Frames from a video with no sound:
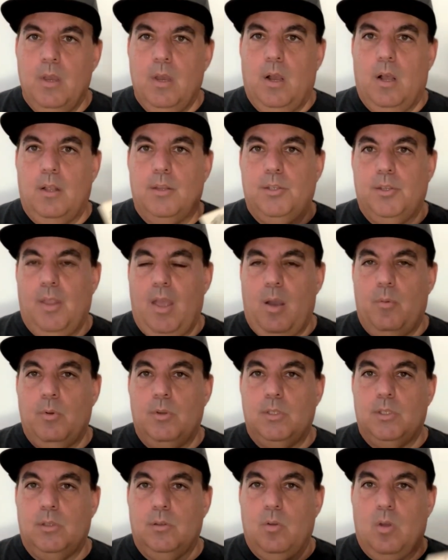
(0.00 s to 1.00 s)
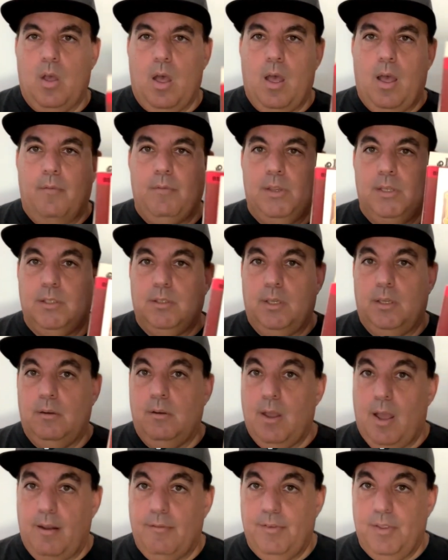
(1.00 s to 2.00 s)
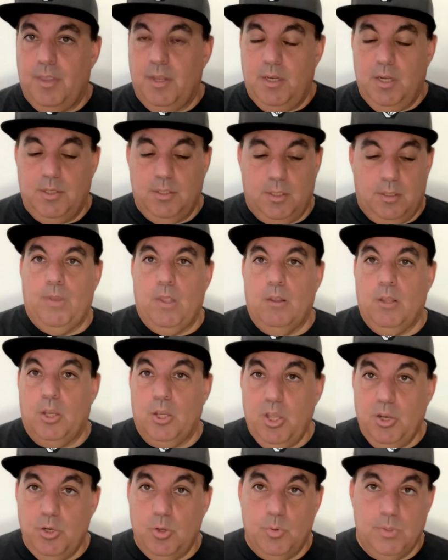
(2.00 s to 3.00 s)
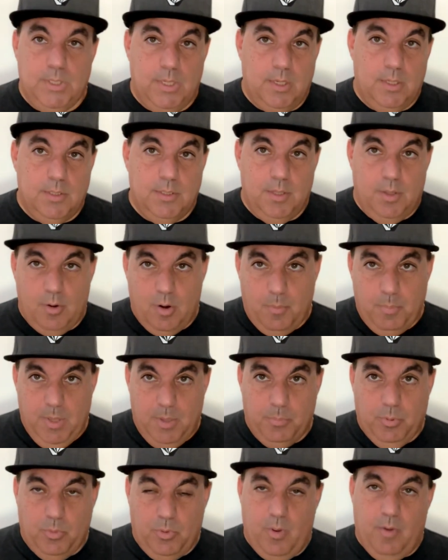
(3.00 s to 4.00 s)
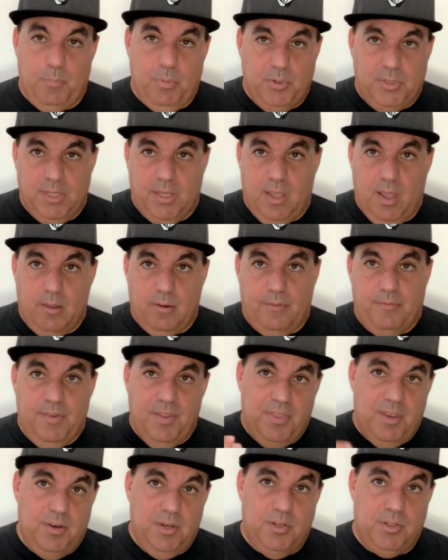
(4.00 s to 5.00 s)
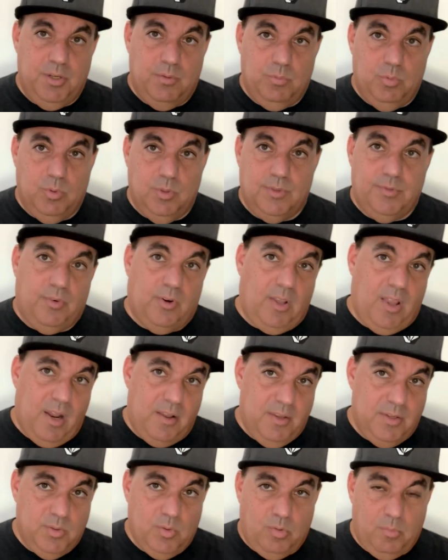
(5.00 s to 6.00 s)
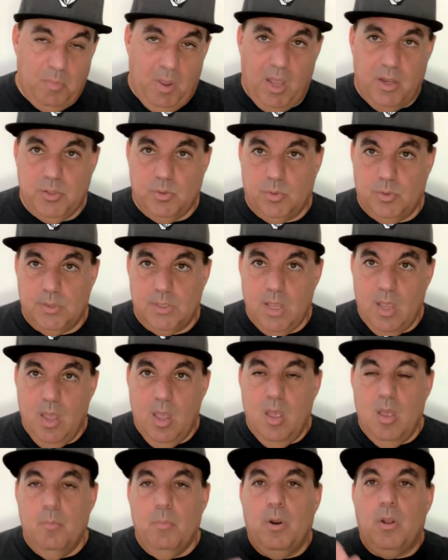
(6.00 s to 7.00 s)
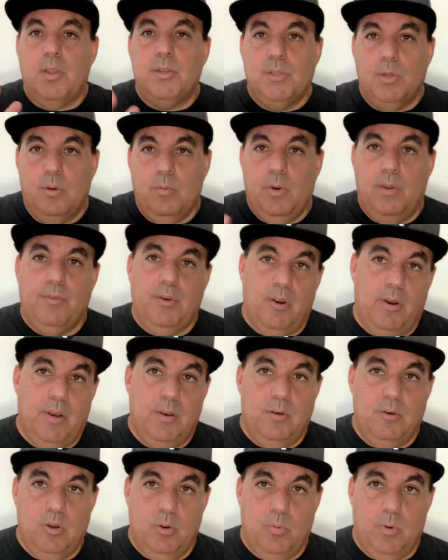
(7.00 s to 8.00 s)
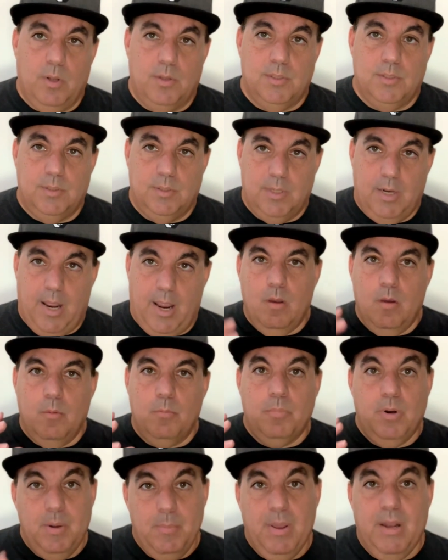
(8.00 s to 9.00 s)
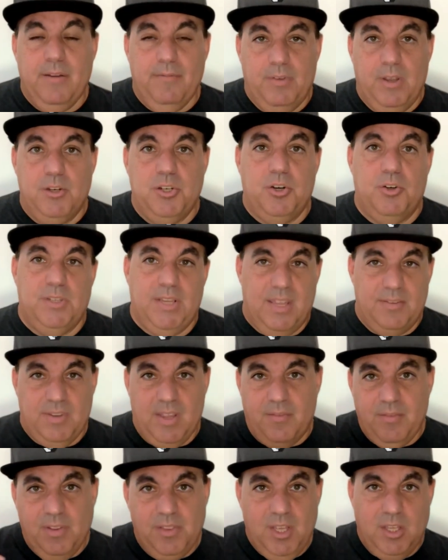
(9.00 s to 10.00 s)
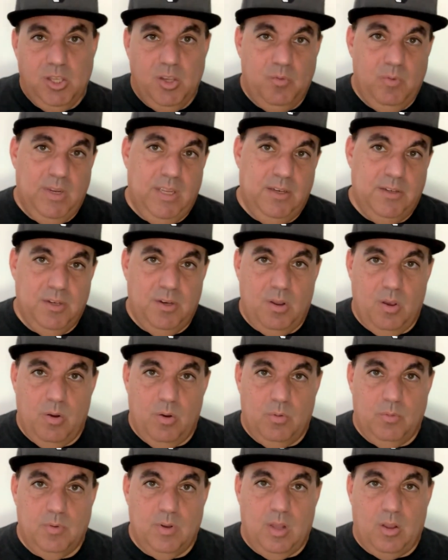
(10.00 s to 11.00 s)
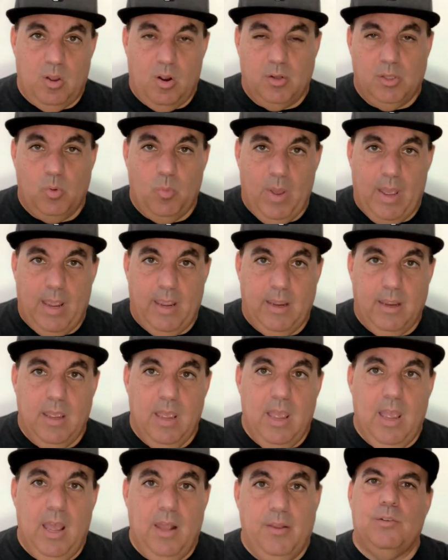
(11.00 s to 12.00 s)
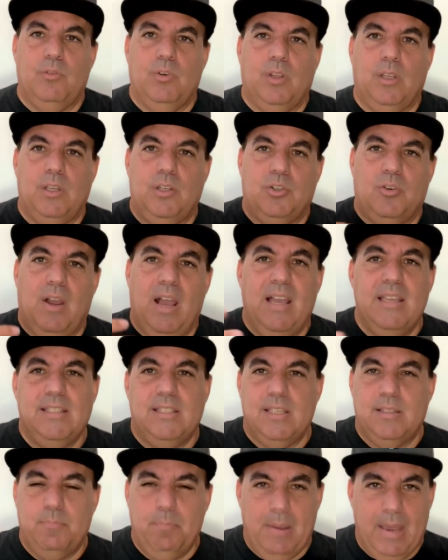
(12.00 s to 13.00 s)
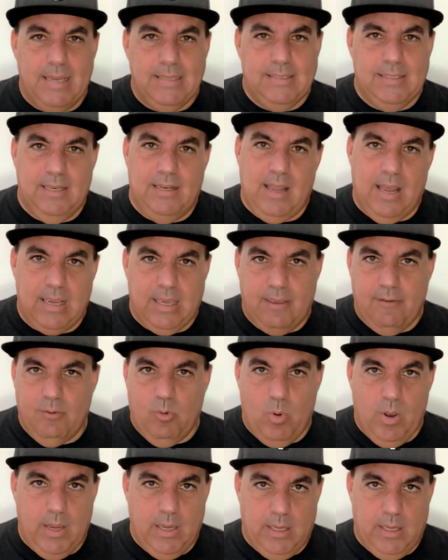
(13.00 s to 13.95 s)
So that was obviously not 5th edition. The good news is there are people who have put together 5th edition rules for a lot of these old modules, but also we've created new ones today. Pre-made Adventures has everything you need to know along the way, and it really tries its best to not give away